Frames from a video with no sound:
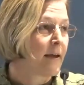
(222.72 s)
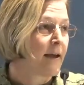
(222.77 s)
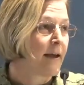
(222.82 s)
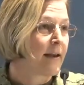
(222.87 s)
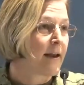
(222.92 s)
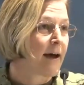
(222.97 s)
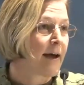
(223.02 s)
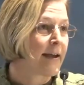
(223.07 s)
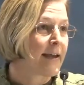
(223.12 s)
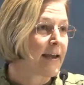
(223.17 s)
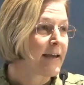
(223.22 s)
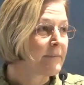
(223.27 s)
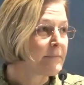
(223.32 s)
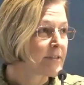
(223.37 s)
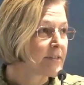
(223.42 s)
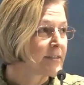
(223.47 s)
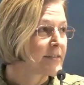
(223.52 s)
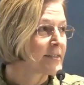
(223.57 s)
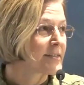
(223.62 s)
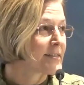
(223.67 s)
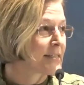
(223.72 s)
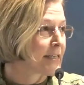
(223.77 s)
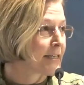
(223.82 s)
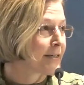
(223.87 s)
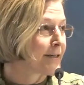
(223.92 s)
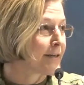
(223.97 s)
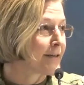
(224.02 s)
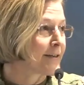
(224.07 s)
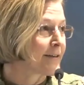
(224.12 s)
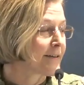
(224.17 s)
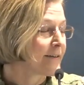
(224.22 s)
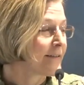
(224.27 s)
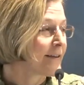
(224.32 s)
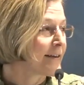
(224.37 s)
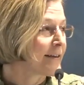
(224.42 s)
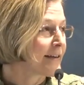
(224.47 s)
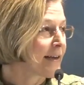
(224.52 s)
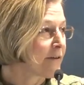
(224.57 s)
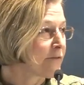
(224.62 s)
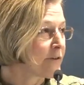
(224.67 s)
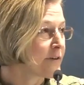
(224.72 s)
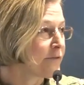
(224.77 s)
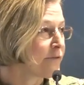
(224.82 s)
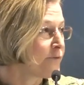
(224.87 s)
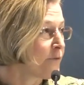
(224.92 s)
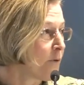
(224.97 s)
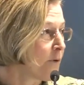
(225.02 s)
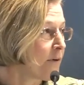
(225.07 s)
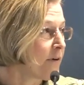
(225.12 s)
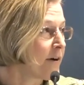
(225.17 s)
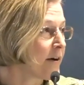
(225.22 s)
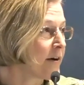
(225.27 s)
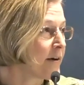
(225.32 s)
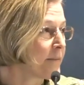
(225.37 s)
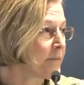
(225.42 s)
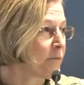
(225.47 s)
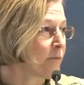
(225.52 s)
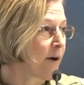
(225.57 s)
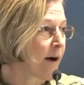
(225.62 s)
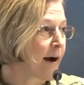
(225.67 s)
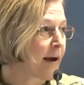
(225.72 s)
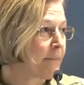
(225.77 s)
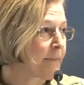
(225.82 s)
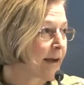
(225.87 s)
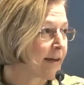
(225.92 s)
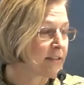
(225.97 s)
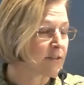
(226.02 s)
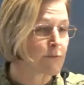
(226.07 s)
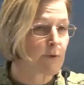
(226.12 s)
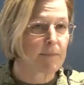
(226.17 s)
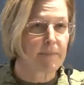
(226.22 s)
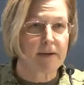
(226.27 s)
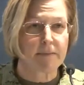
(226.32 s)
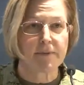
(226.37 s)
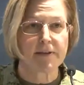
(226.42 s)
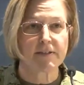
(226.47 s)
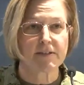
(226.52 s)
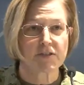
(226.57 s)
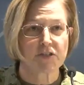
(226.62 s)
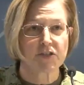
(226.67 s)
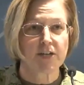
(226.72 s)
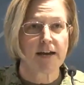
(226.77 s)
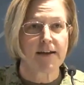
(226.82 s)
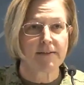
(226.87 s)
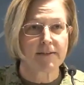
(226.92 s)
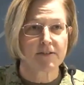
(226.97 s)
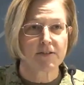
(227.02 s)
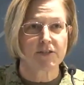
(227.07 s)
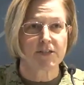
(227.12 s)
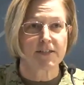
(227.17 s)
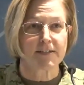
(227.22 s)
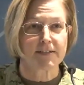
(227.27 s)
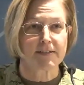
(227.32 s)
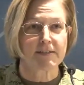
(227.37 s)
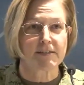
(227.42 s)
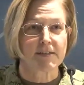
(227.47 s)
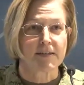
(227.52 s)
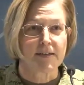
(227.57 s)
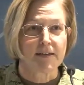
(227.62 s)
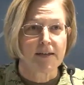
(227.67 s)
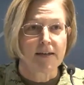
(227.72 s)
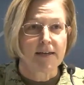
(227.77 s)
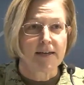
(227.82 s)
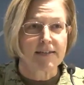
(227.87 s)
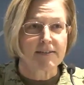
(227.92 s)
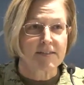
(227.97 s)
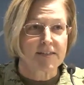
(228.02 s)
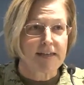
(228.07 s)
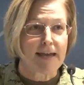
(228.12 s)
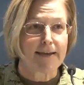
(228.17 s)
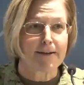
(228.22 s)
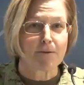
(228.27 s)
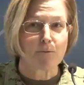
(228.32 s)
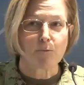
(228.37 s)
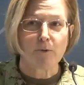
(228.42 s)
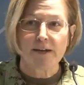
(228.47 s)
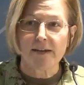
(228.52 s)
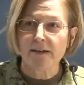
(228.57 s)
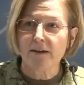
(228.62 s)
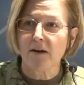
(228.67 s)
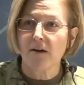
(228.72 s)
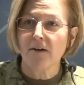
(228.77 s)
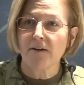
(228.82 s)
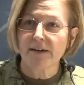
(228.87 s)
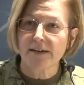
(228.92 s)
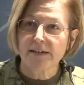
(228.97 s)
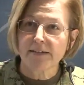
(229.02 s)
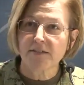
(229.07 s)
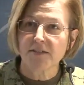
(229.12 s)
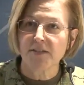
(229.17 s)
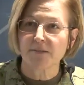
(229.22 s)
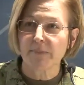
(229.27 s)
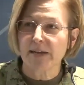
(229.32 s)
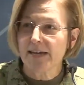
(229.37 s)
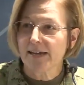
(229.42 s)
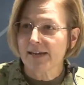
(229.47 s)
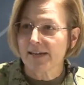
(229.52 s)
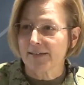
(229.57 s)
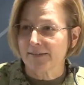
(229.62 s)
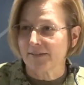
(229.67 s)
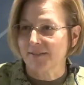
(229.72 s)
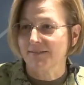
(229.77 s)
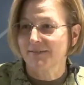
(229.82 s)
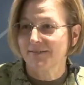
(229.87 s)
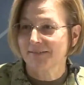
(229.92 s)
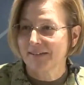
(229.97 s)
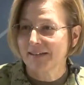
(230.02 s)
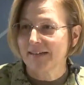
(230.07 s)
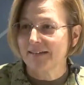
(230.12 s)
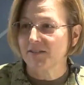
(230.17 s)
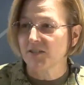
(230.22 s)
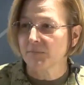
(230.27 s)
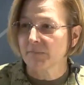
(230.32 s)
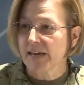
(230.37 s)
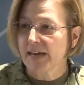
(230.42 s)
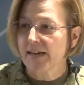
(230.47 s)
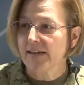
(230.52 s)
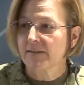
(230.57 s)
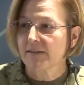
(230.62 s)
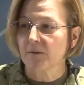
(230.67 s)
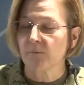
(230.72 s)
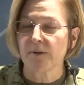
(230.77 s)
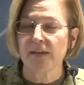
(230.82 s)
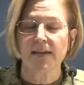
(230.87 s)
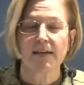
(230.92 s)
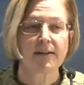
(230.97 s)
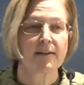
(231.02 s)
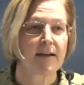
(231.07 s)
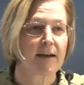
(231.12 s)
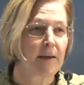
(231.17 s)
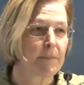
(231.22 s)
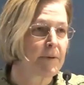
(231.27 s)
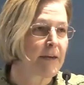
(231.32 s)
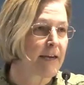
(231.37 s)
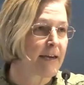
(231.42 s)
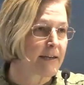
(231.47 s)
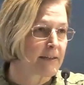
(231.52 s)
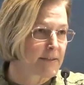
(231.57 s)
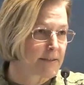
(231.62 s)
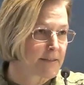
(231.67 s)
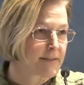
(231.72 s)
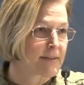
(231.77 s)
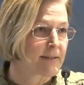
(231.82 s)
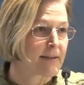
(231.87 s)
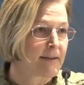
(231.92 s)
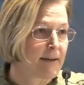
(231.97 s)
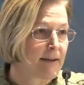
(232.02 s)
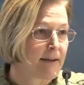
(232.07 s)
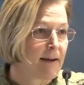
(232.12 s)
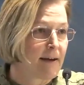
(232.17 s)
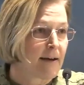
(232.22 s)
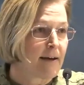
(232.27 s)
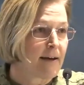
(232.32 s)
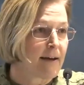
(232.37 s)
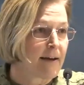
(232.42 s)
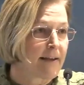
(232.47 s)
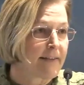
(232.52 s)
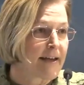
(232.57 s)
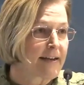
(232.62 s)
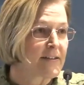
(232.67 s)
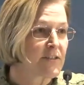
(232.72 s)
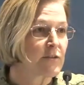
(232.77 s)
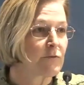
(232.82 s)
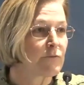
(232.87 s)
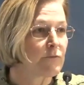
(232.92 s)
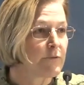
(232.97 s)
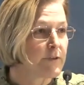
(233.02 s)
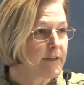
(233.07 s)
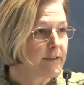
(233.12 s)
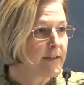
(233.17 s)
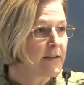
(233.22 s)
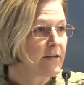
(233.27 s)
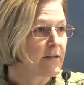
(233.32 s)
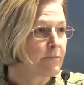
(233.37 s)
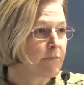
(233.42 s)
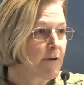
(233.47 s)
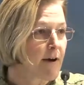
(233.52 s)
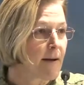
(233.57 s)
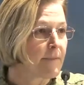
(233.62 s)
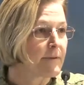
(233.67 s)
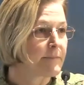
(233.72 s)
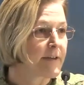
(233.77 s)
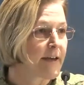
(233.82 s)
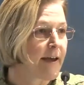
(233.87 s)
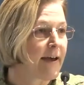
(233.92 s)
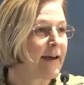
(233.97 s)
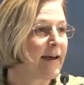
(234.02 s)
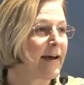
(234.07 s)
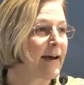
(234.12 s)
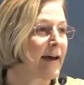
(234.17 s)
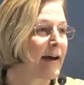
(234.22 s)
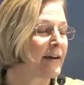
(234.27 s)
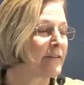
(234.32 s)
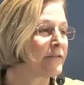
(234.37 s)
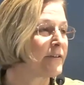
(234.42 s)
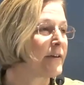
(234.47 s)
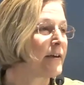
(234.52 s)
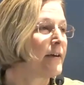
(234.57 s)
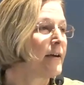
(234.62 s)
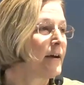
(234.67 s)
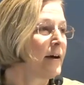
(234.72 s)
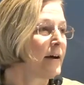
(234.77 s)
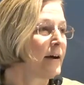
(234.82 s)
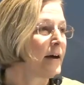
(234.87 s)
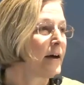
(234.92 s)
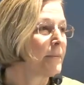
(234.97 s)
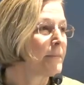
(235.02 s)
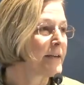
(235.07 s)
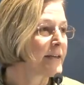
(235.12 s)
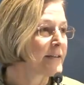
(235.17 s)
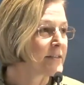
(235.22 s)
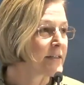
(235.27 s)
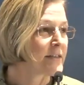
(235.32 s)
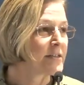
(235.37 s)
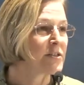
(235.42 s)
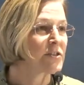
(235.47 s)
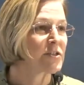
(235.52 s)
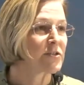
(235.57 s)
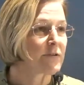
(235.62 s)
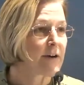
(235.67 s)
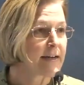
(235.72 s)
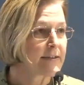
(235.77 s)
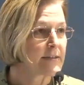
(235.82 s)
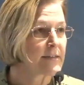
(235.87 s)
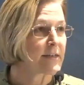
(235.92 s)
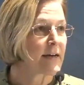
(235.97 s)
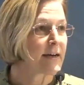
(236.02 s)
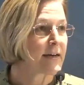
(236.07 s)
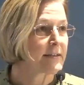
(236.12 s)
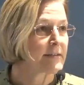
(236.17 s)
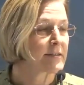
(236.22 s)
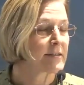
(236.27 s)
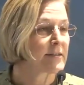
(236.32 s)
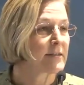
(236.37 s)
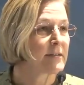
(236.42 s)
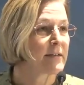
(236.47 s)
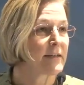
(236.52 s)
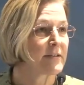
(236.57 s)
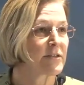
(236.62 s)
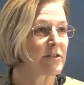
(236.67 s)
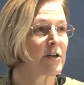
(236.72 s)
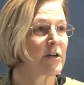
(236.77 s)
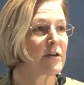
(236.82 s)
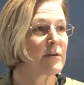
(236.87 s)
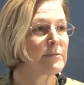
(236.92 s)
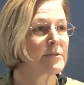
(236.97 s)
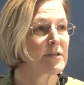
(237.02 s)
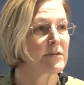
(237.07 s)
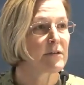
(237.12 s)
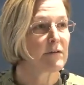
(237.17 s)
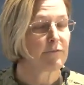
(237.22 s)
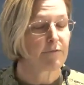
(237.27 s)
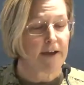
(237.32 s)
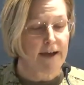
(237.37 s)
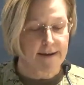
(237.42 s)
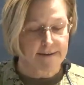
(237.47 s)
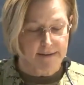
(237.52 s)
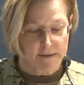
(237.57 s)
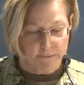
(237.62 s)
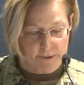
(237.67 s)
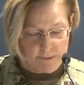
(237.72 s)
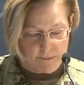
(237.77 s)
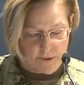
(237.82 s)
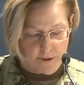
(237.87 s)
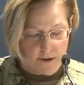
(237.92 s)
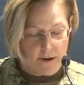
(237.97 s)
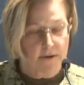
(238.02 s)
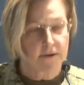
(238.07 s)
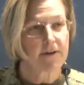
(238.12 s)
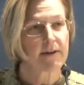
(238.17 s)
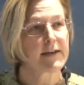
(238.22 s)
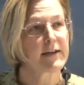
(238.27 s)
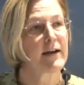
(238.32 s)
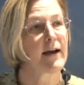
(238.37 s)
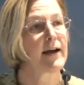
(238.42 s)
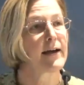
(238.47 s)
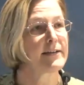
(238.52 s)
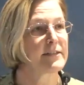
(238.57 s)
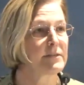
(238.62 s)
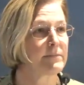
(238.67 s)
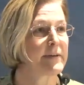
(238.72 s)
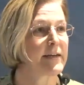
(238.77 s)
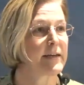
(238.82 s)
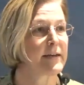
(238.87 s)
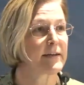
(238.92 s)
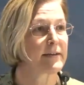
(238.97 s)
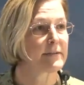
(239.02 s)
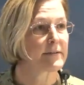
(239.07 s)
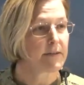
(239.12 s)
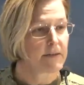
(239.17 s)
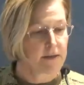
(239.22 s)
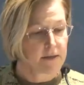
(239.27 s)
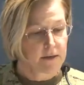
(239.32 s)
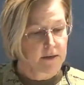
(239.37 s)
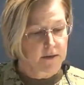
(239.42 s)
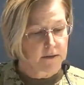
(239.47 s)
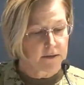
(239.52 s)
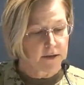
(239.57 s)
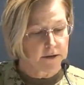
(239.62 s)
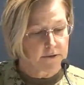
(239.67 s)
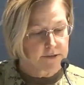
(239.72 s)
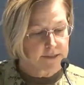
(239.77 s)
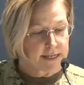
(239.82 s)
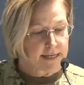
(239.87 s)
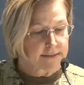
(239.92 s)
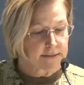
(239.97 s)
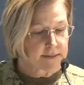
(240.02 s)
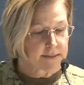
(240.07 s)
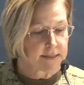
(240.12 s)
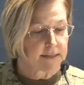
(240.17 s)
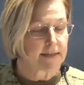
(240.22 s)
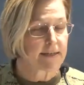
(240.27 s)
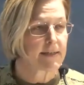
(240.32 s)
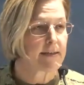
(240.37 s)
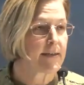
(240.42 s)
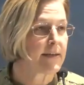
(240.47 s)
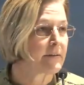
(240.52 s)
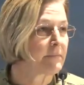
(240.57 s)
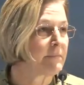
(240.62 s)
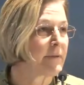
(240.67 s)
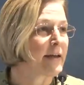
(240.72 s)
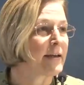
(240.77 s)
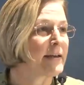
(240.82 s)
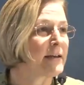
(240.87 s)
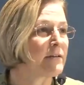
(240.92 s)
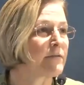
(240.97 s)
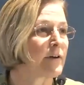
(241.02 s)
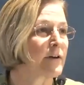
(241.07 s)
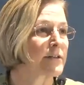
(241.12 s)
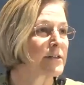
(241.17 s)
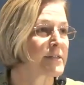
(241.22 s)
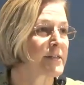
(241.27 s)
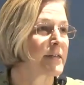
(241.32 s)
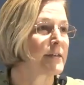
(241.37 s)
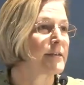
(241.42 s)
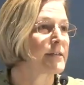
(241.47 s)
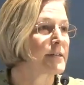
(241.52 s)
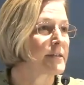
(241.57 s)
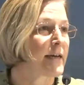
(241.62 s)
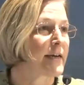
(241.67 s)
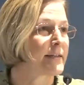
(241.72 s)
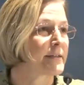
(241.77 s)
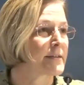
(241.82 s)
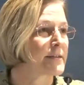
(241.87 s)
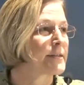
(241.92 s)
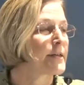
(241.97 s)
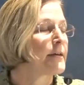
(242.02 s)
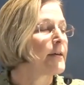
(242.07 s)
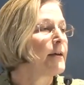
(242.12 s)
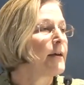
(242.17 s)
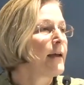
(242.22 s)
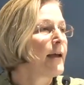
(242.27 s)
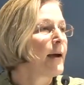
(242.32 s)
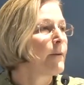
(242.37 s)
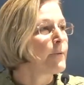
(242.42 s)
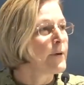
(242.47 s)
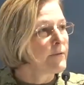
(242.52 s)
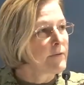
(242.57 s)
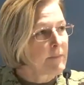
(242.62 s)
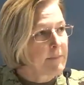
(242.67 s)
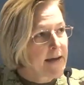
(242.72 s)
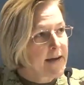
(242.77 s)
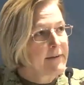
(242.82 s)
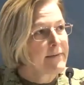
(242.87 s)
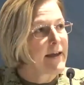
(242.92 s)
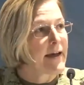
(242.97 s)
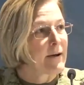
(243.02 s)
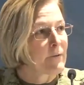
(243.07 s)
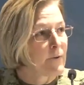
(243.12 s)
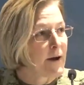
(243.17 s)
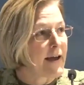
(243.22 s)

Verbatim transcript: And I am sincere that in every forum where I'm asked what my biggest challenge is, it's that we are in demand, in demand that we cannot pace. Uh, and that is a really good problem to have, uh, but it does stress us in terms of the fact that we were already high demand, low density in many of our skill sets, and we remain that